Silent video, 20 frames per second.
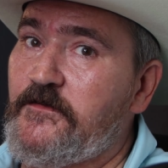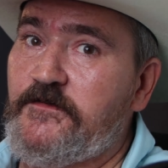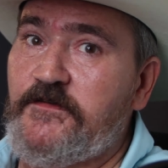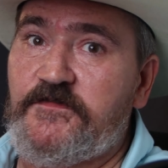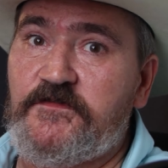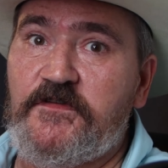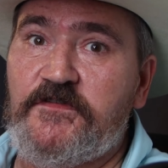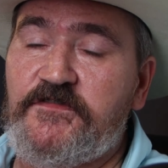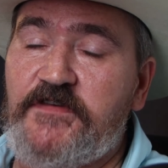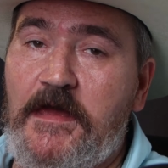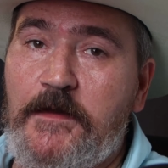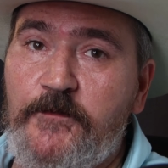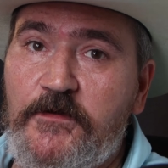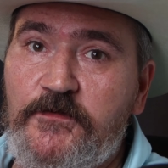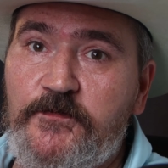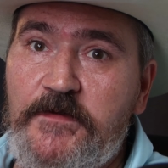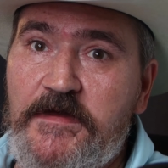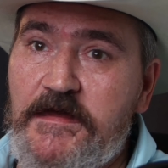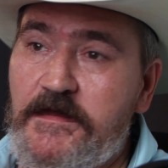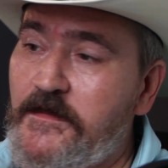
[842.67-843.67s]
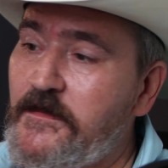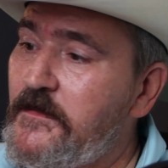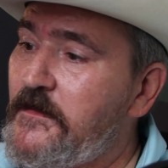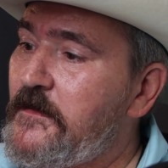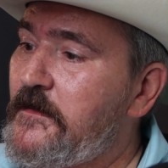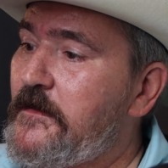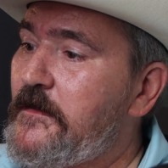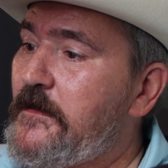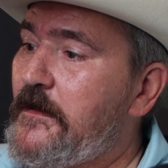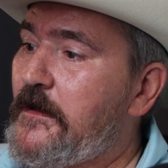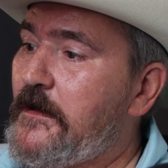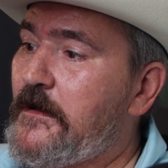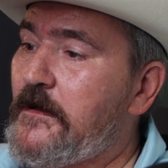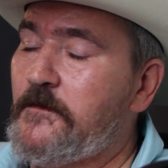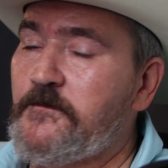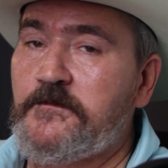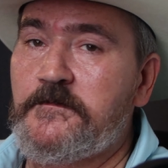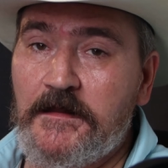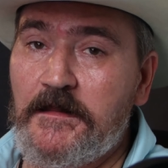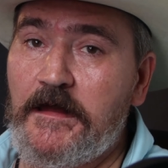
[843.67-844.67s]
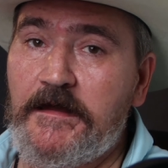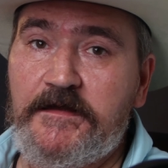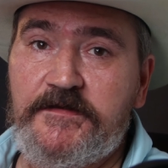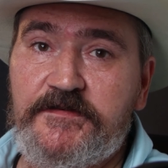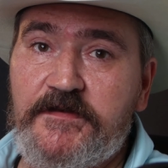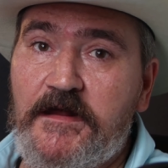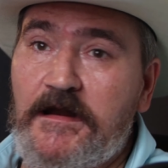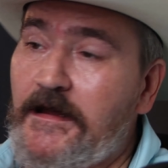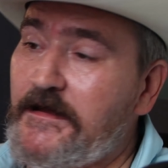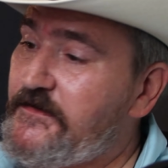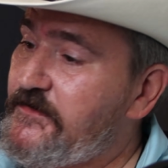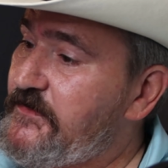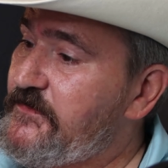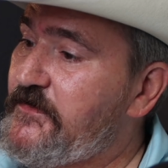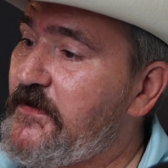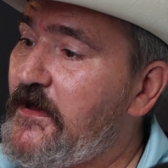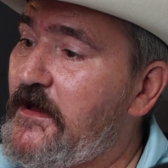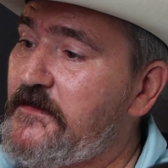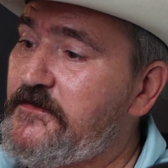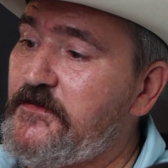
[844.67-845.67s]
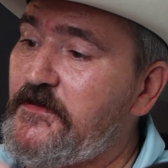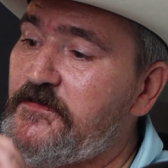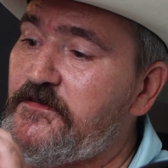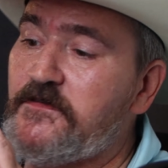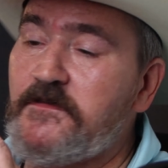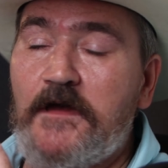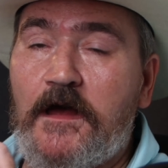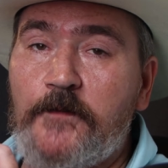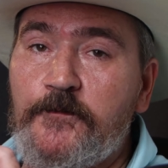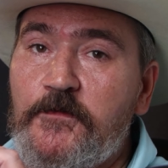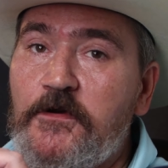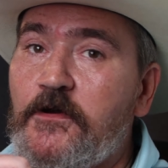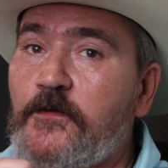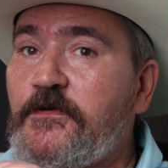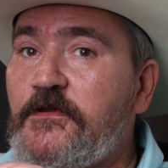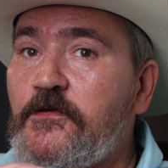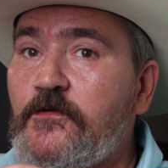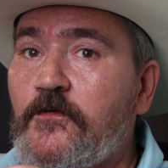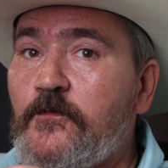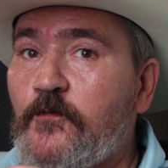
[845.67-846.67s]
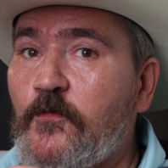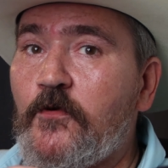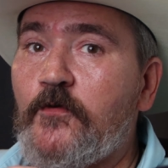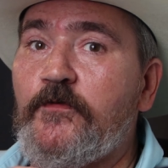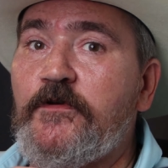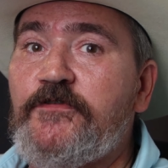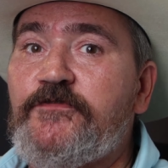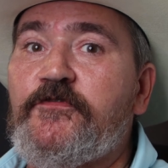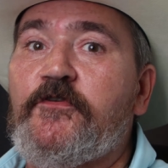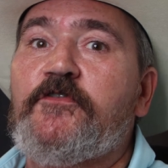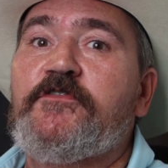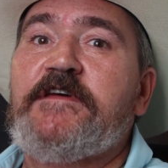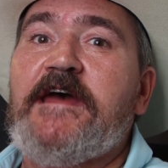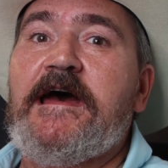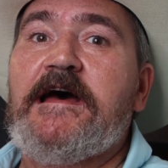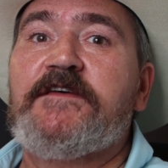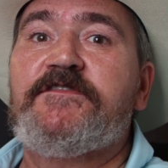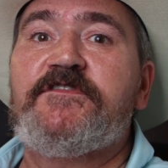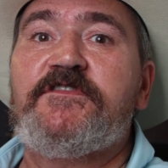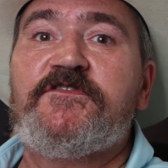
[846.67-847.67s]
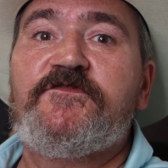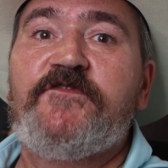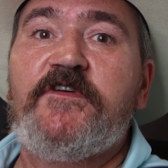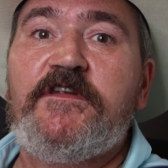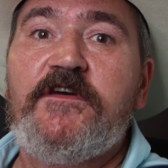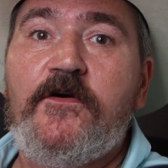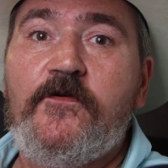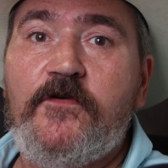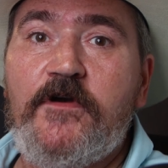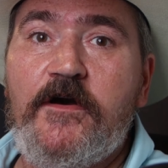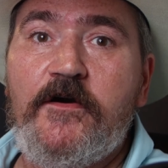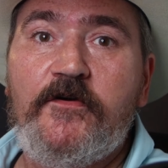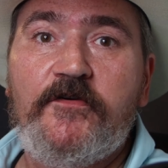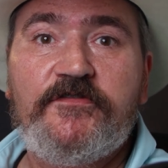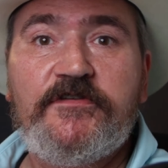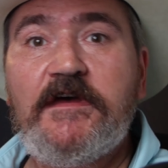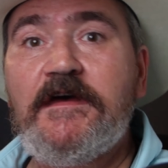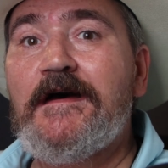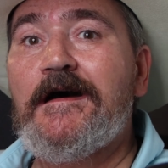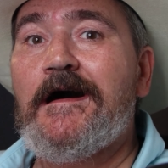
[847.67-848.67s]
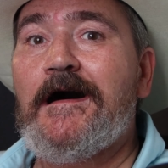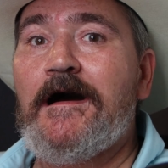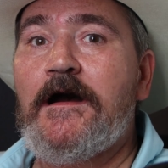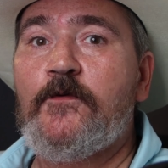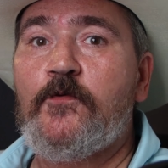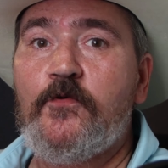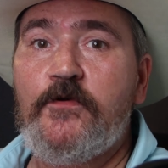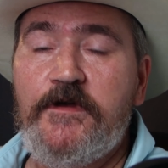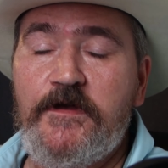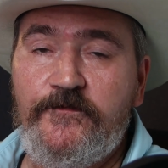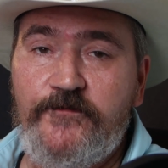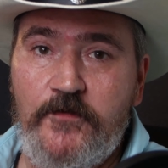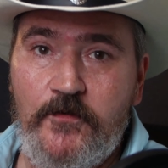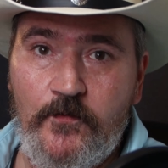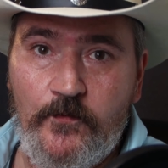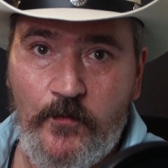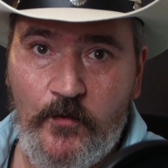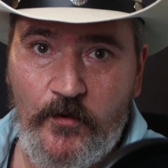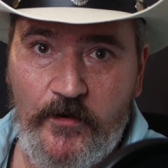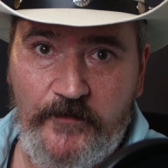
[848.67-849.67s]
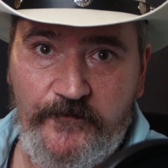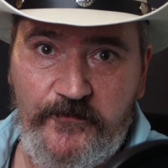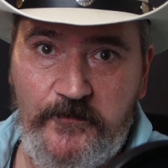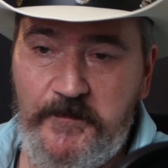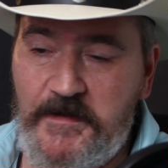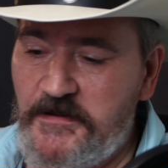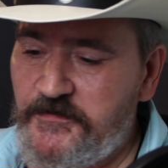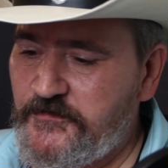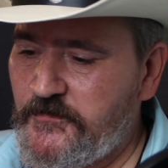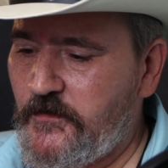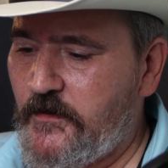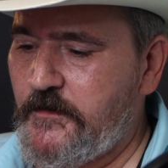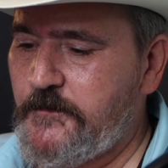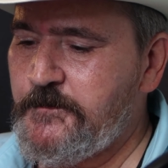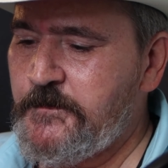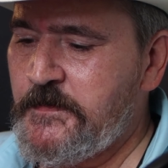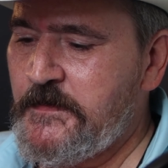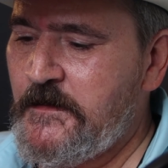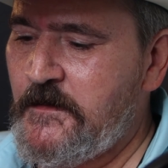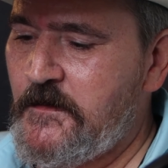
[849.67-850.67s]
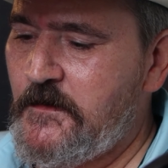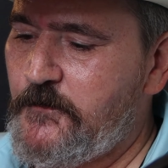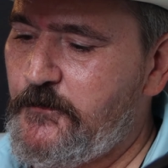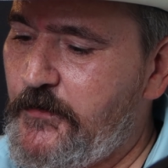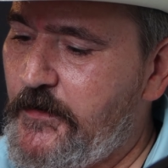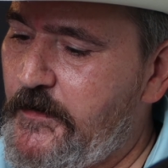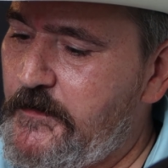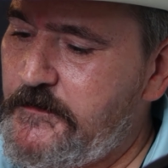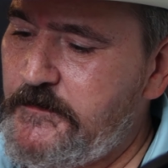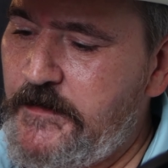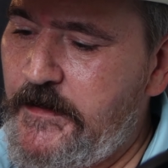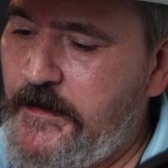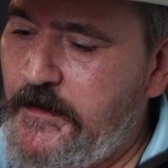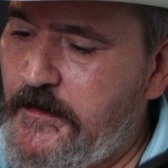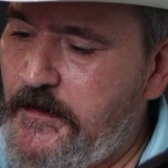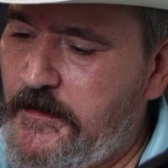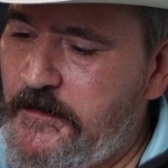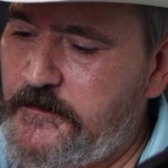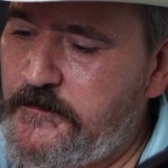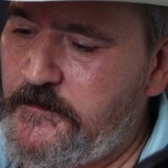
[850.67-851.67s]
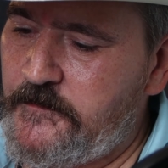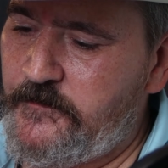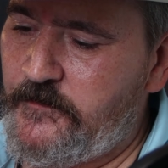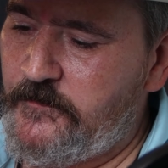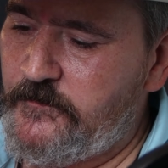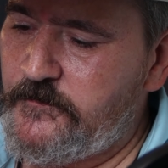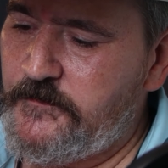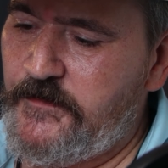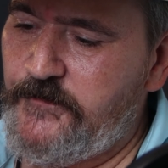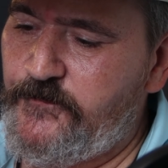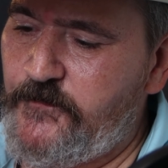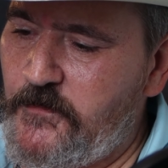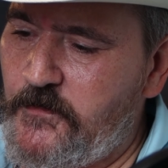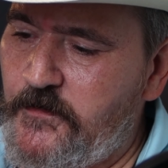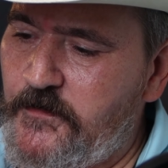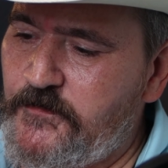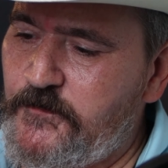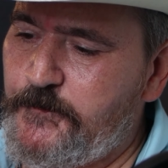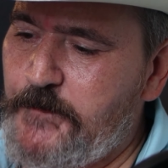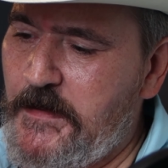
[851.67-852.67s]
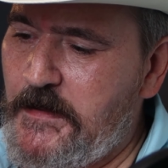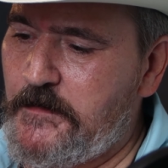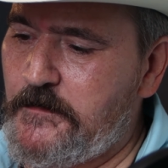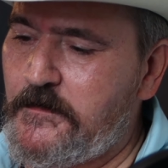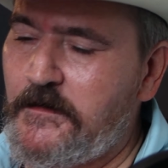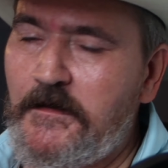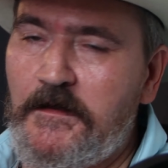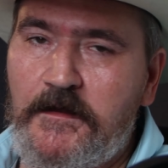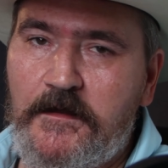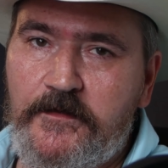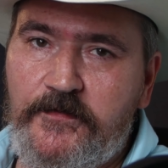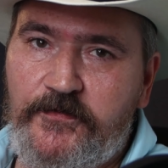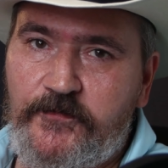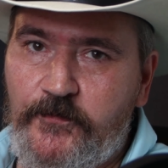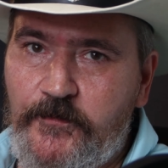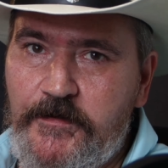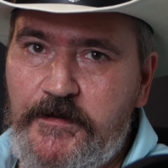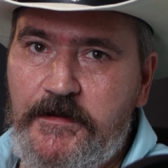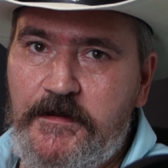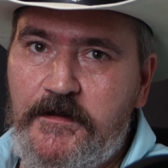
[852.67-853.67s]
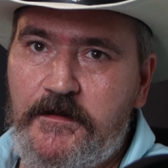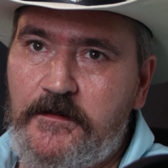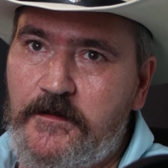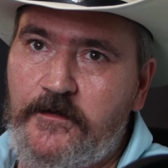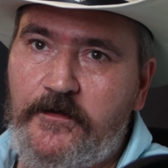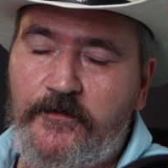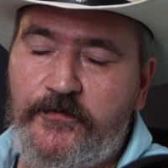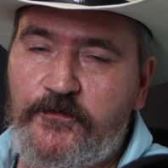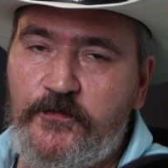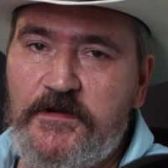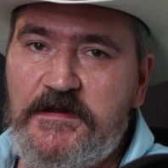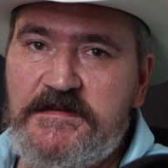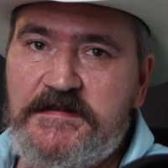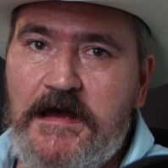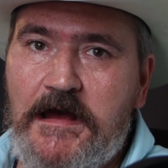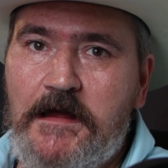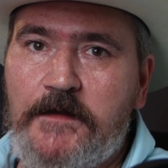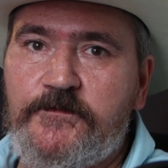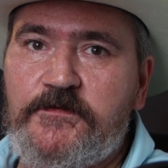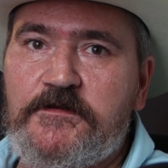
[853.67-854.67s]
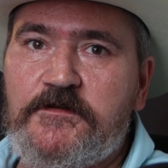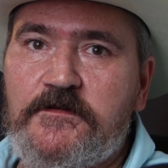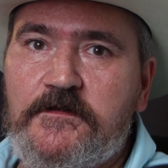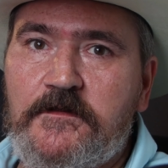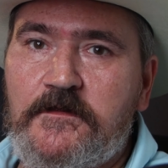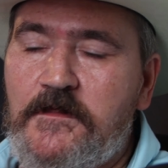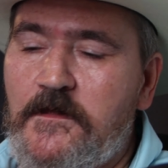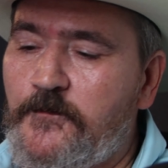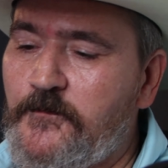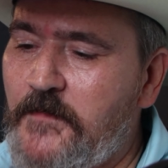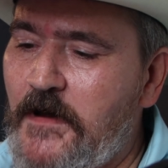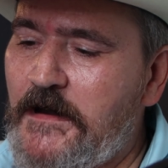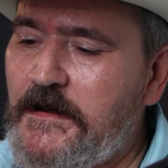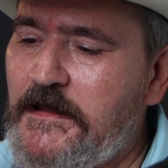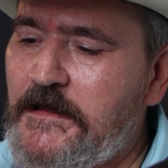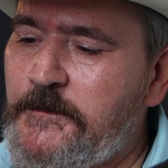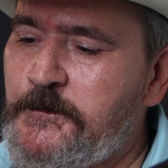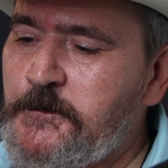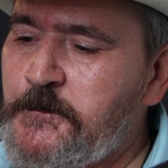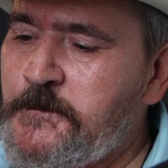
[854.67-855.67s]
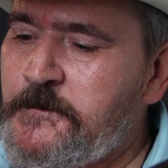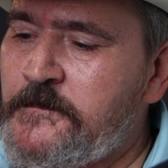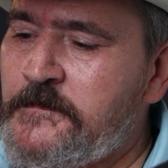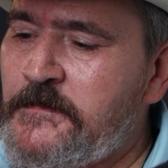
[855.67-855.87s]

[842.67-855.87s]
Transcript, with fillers: just the same as me. Um, like I said, I just got this. I'm going to be doing more research as this video goes. I will give you more information on it. But yeah, I, you know, if you're going to spend three, you know, three times the money